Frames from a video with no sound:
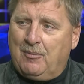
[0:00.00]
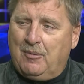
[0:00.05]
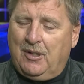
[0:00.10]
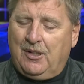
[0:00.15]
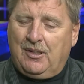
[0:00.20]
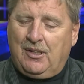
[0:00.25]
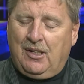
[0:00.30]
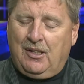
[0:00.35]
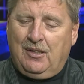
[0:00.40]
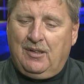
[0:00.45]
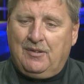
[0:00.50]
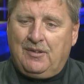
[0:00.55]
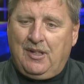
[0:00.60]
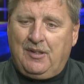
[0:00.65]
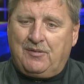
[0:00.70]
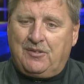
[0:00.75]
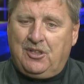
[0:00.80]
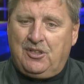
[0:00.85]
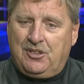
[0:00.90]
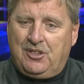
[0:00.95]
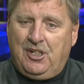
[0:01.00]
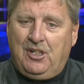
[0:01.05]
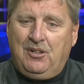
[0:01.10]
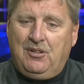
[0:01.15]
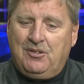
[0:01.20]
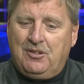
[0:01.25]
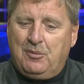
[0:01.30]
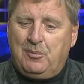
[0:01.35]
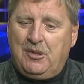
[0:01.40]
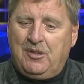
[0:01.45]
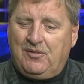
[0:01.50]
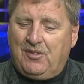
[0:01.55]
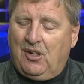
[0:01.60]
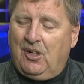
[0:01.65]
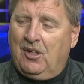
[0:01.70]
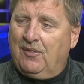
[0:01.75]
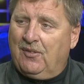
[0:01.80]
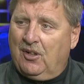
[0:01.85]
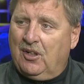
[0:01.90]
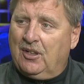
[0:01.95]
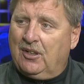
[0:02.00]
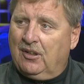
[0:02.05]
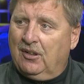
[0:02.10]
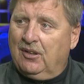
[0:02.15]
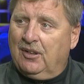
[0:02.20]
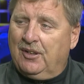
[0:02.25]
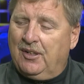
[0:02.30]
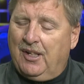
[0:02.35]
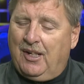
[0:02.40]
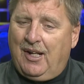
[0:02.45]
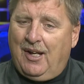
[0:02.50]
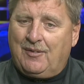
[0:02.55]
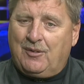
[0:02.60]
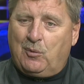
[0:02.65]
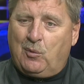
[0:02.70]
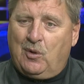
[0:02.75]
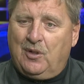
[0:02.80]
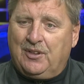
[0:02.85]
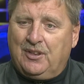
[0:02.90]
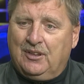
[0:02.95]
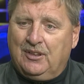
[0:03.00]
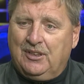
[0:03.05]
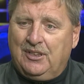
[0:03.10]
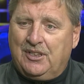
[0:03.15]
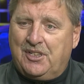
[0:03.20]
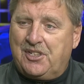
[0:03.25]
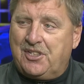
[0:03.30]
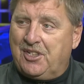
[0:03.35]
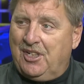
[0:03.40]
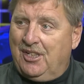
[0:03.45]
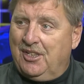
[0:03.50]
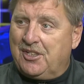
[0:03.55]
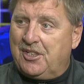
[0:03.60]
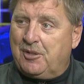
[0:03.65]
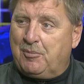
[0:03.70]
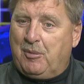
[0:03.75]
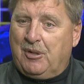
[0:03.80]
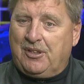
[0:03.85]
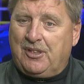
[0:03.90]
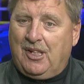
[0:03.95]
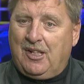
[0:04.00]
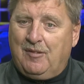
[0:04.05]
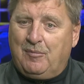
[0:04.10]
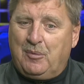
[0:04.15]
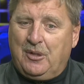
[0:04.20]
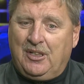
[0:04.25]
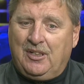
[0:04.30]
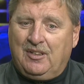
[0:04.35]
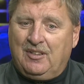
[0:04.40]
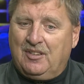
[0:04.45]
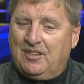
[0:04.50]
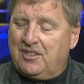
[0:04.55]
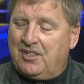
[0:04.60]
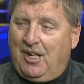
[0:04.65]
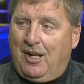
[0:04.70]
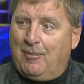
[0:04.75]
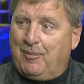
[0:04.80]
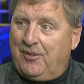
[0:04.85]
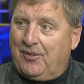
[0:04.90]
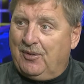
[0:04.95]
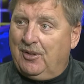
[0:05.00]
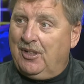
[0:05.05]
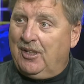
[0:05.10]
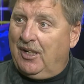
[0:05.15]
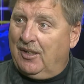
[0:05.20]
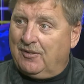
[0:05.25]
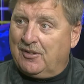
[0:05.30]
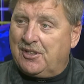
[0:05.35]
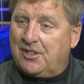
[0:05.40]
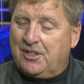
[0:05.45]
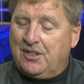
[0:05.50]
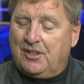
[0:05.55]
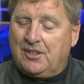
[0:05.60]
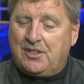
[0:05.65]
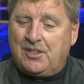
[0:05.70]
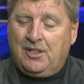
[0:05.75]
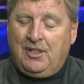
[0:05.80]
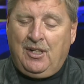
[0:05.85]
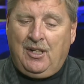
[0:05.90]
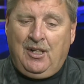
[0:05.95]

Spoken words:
and they've continued to be very, very good. They haven't won the league since, but they have been in the top 3 ever since.